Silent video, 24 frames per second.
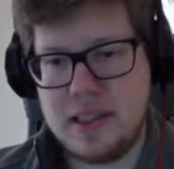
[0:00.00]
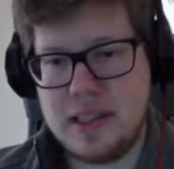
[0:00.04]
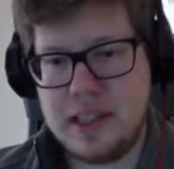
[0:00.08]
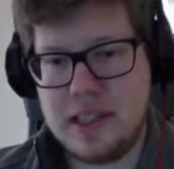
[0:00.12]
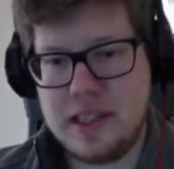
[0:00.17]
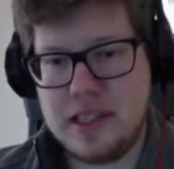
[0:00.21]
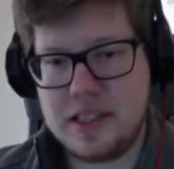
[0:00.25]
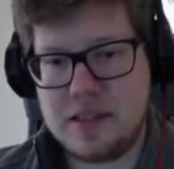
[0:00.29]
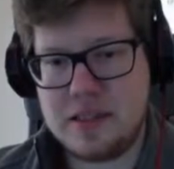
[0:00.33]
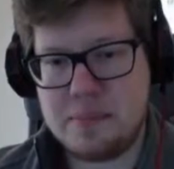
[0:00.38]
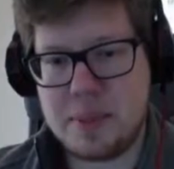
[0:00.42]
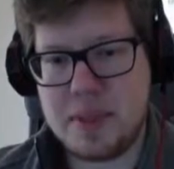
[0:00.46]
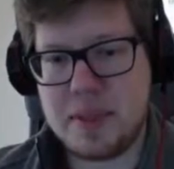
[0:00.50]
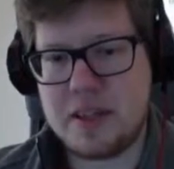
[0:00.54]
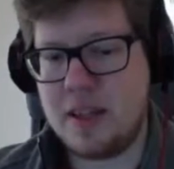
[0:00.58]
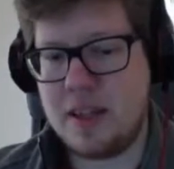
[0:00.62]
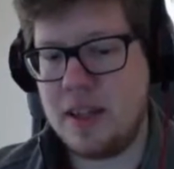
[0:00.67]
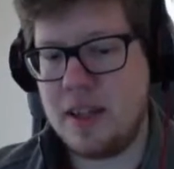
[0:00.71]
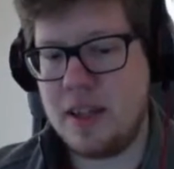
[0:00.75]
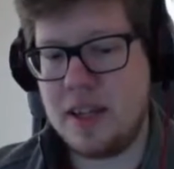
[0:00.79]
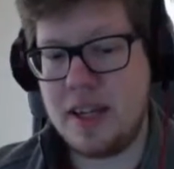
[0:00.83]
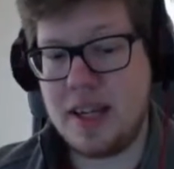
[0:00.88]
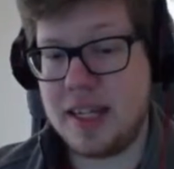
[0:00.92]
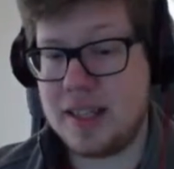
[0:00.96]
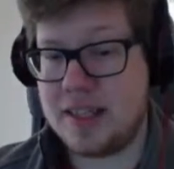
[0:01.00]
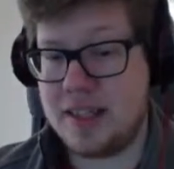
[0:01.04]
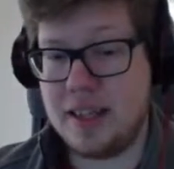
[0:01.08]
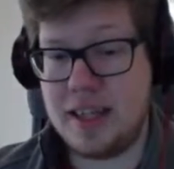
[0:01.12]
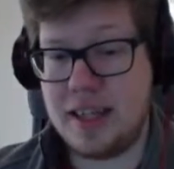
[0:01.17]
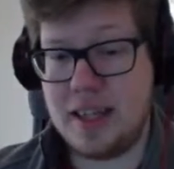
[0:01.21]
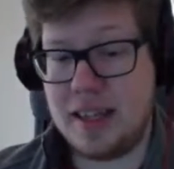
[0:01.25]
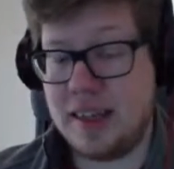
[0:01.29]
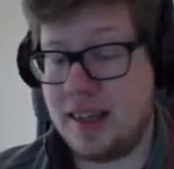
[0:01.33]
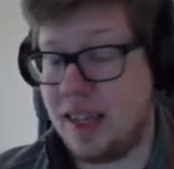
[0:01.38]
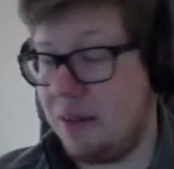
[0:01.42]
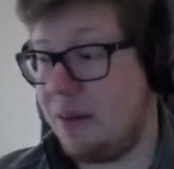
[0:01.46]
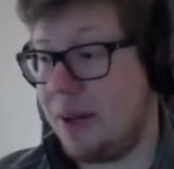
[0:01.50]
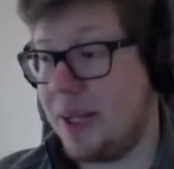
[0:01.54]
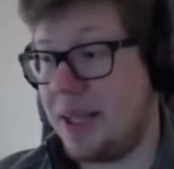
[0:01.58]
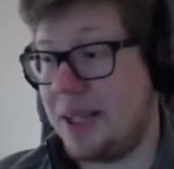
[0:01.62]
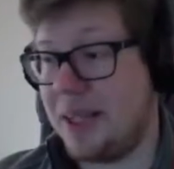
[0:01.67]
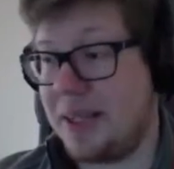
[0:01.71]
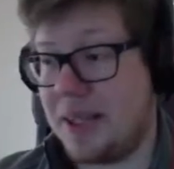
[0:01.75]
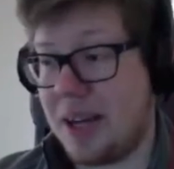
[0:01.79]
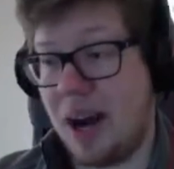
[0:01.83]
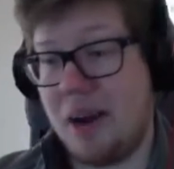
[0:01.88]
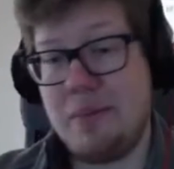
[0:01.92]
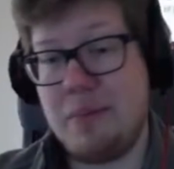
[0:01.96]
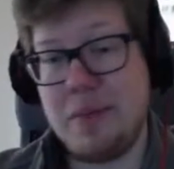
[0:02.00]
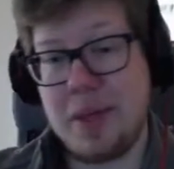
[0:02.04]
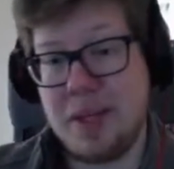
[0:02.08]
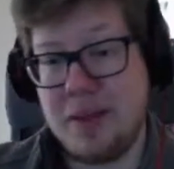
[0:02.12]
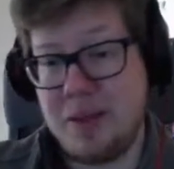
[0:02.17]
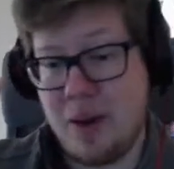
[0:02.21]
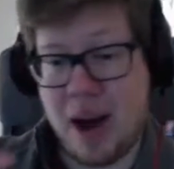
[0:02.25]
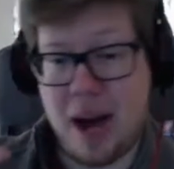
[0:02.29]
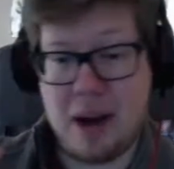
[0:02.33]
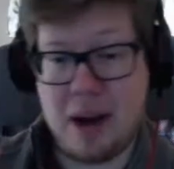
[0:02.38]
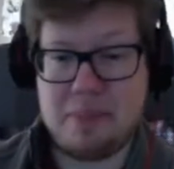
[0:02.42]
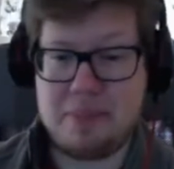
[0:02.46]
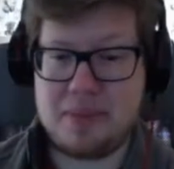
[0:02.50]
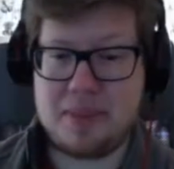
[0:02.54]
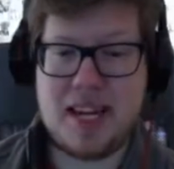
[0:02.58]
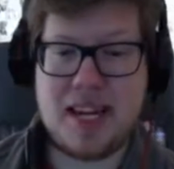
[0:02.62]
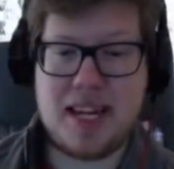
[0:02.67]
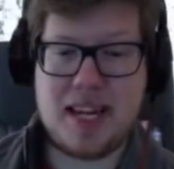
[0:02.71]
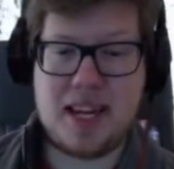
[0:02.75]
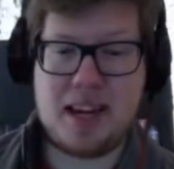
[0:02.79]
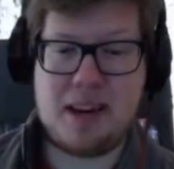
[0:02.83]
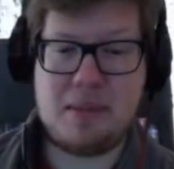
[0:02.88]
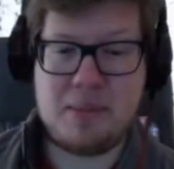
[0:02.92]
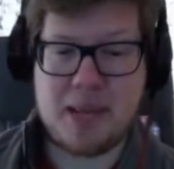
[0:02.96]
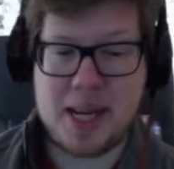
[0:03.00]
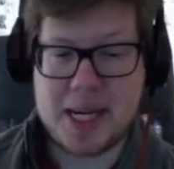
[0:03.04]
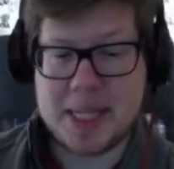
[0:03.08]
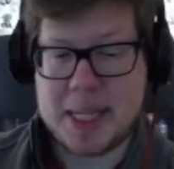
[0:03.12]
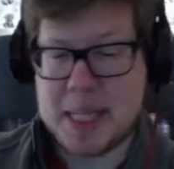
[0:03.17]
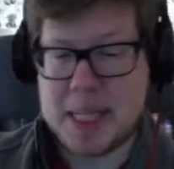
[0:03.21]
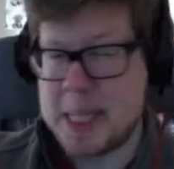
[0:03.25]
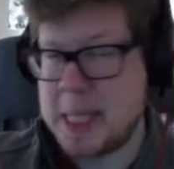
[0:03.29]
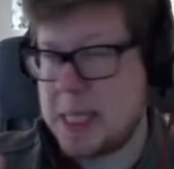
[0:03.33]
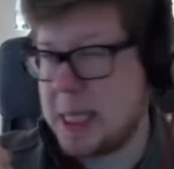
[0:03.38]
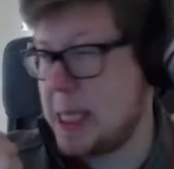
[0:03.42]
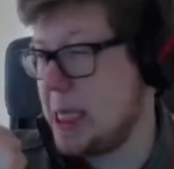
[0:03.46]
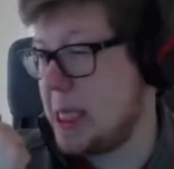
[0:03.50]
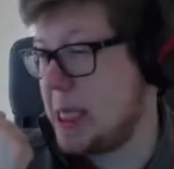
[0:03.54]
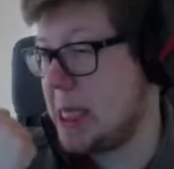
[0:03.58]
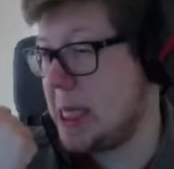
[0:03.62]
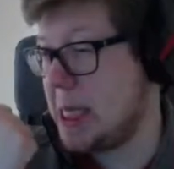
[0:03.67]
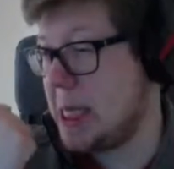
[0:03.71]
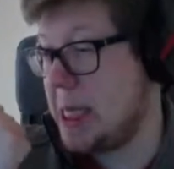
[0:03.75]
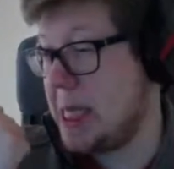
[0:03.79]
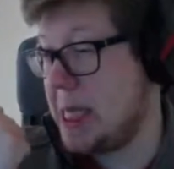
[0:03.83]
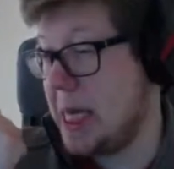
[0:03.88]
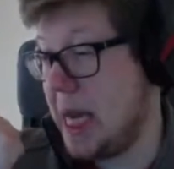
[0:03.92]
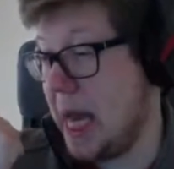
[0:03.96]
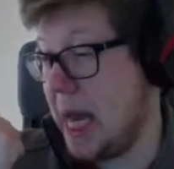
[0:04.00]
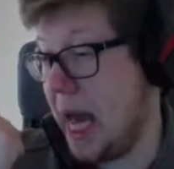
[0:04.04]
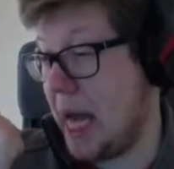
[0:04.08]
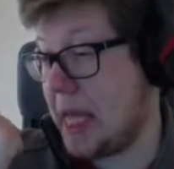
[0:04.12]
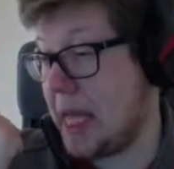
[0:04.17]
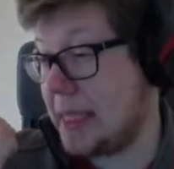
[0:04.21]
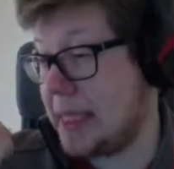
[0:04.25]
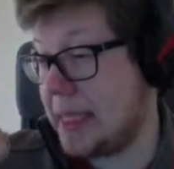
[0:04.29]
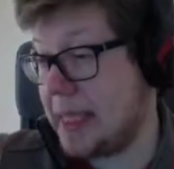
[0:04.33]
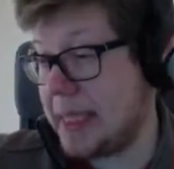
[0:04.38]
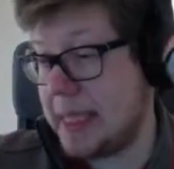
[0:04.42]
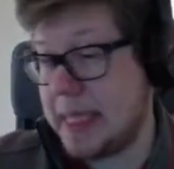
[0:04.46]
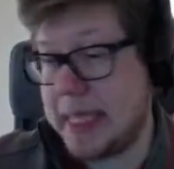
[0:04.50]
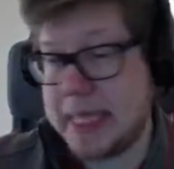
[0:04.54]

Especially, I said, I love when they come with a new update, and I'm like, yes!